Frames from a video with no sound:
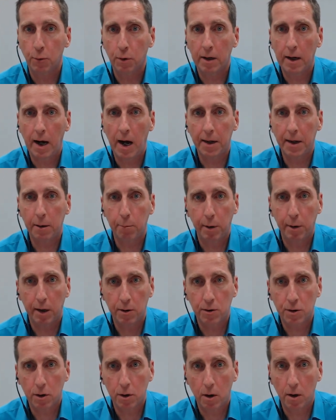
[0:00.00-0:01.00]
Regarding
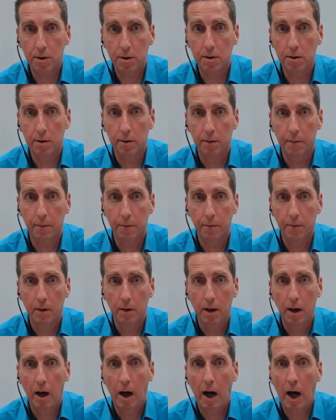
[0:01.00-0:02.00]
Big George,
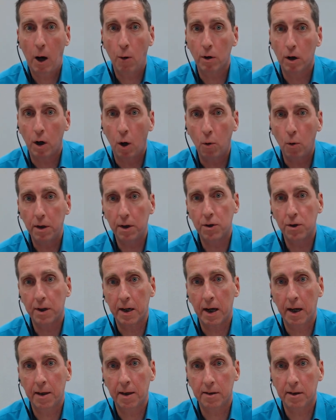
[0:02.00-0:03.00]
our only
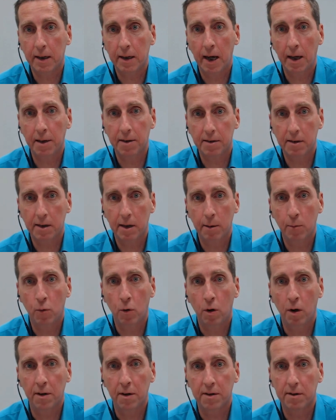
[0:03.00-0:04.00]
chance against
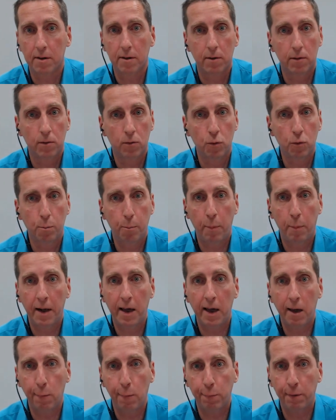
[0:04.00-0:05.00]
him was to
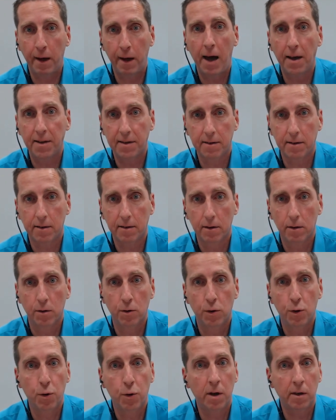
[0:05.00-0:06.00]
play fast
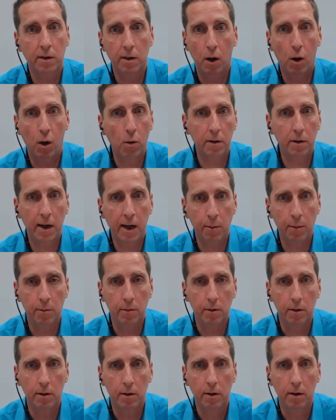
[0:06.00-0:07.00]
during the whole
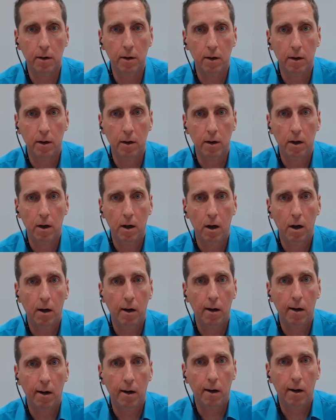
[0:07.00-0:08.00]
game,
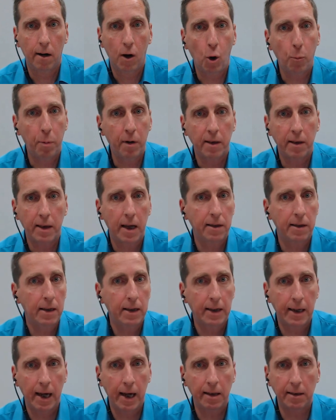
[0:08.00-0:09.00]
hoping
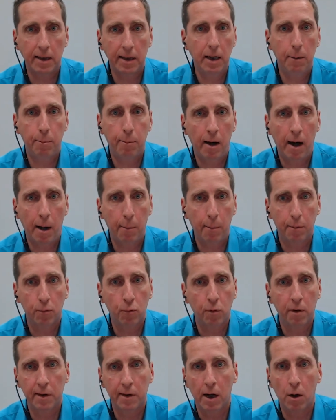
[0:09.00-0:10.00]
that he can't keep
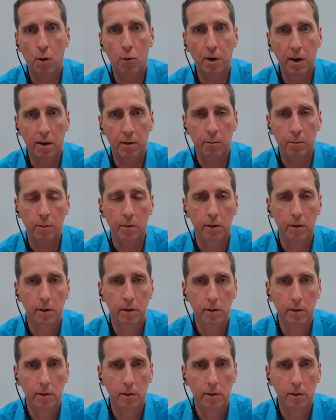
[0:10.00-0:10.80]
up with our rhythm.